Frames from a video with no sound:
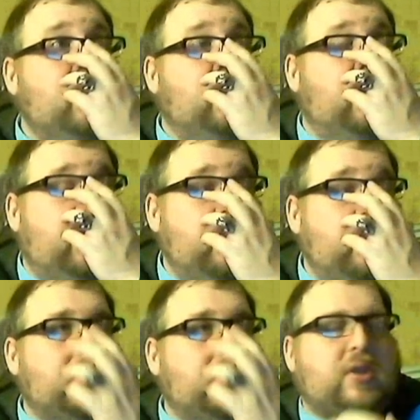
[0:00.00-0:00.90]

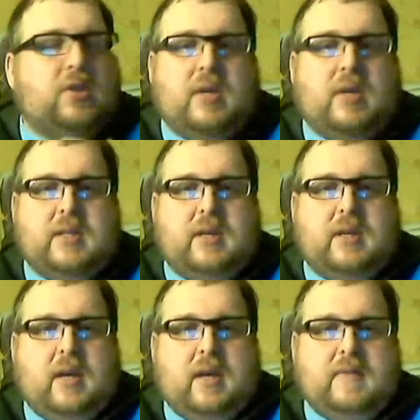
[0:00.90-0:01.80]
reduce the stress in our
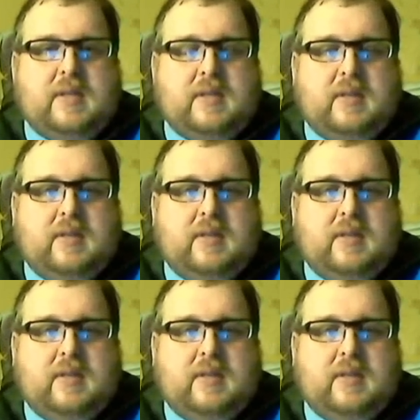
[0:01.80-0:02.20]
lives.